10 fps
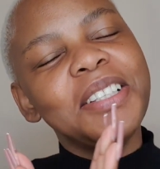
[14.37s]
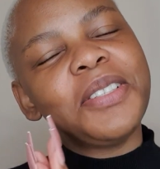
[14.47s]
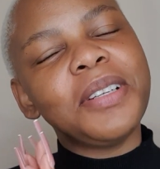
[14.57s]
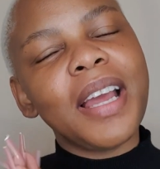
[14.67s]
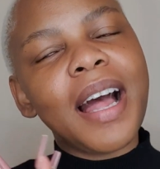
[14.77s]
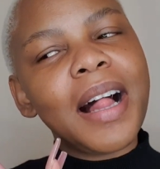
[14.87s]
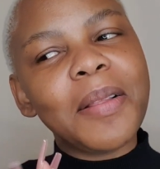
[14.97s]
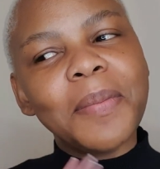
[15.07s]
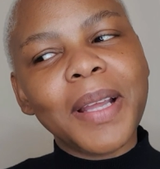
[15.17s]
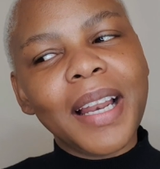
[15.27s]
today
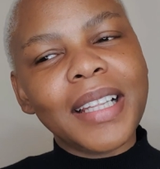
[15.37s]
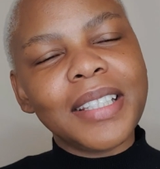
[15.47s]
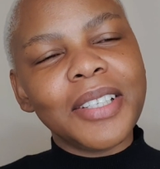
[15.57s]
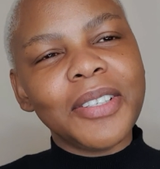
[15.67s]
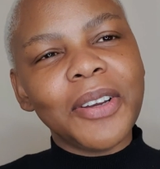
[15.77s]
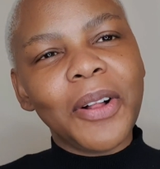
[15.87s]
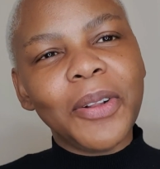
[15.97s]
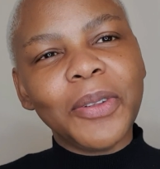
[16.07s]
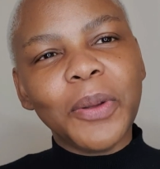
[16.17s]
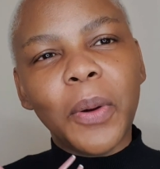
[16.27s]
I'll be letting you
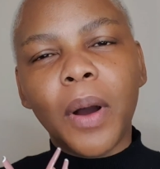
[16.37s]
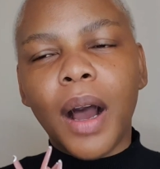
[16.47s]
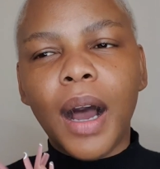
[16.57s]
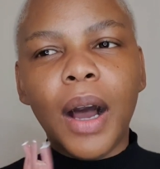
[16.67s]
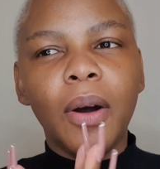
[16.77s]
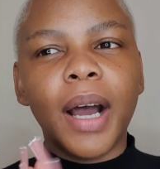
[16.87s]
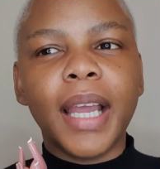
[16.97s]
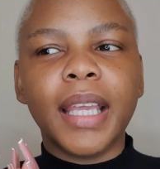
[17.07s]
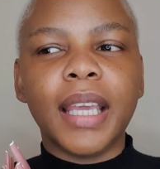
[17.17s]
all know how I